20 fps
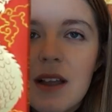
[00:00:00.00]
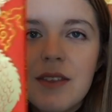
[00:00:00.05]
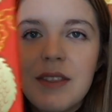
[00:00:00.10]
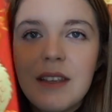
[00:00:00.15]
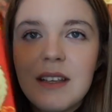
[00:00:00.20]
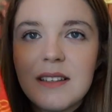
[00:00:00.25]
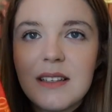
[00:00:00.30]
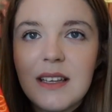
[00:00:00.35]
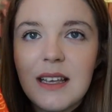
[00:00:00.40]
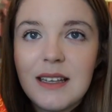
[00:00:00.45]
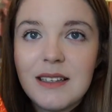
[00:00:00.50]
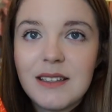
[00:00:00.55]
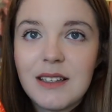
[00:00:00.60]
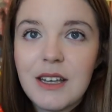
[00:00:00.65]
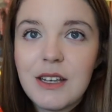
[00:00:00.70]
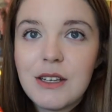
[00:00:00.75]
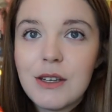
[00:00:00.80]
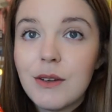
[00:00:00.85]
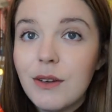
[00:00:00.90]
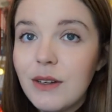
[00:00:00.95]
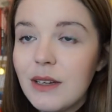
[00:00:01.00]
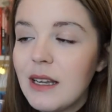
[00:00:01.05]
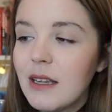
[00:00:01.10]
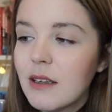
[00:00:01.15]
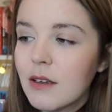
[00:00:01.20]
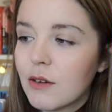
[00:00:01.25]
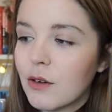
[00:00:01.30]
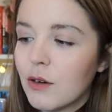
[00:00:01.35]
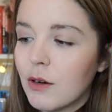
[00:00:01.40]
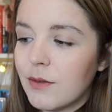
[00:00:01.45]
This is a
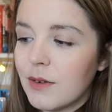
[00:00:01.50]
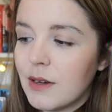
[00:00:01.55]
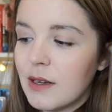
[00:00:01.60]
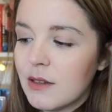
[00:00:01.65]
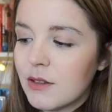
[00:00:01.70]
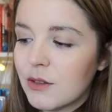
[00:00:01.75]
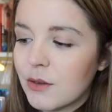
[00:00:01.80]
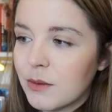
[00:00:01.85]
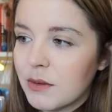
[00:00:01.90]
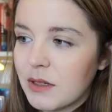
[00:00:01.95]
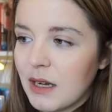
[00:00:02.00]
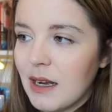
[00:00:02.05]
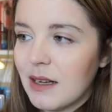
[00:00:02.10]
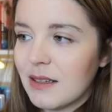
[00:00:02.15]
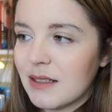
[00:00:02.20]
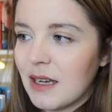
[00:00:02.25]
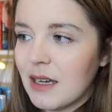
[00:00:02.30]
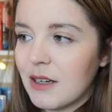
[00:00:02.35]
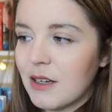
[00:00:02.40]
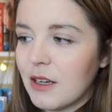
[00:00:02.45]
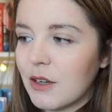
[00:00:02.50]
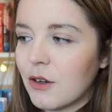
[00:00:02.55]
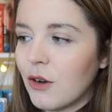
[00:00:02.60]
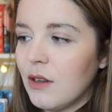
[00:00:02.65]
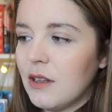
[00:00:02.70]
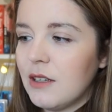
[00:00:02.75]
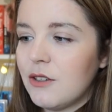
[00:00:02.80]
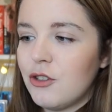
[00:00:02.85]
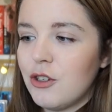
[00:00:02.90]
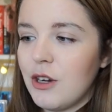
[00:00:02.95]
unique cover, so it has had a
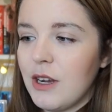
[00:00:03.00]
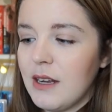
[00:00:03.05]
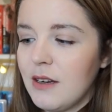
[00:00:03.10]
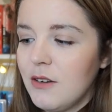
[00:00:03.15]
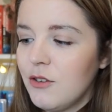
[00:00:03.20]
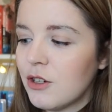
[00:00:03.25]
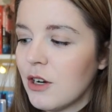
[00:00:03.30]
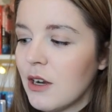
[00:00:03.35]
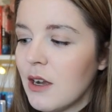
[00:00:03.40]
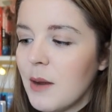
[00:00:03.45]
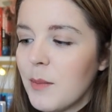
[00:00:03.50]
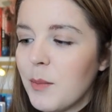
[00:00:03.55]
colour change,